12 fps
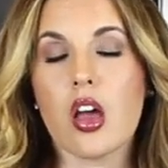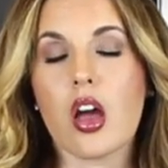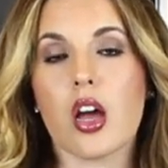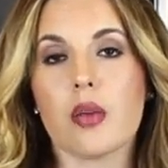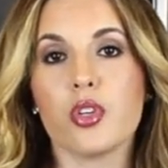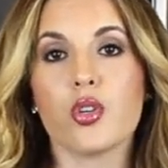
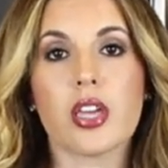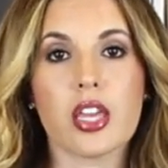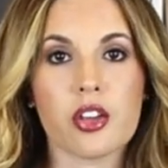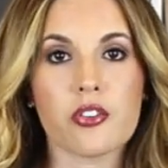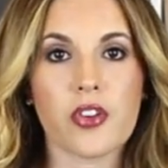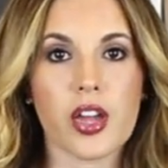Um, you
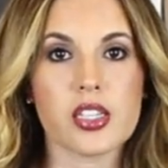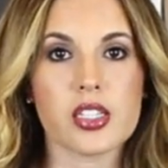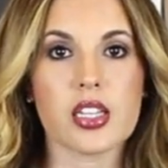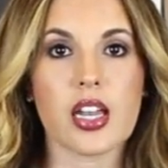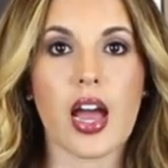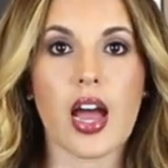can find
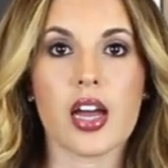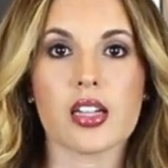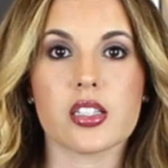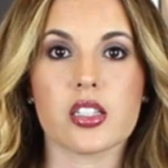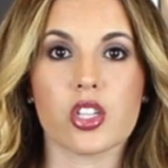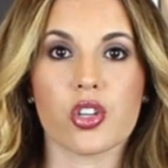it
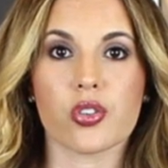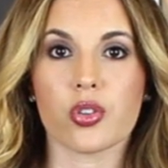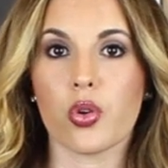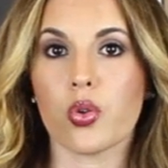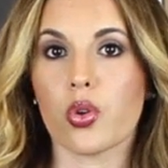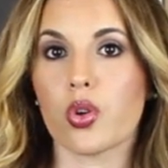at your
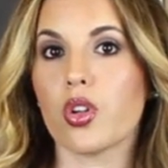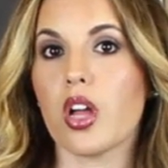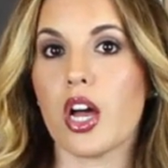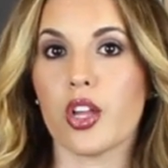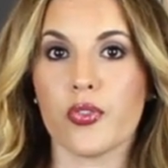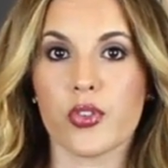local
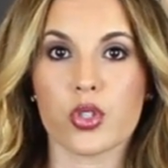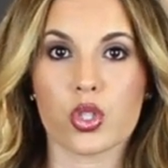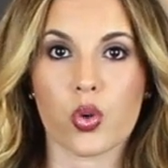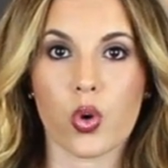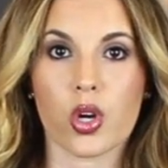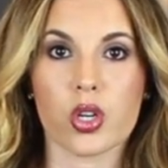health food
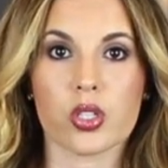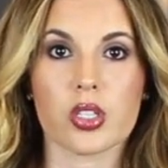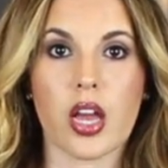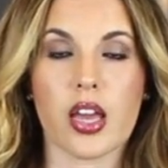stores.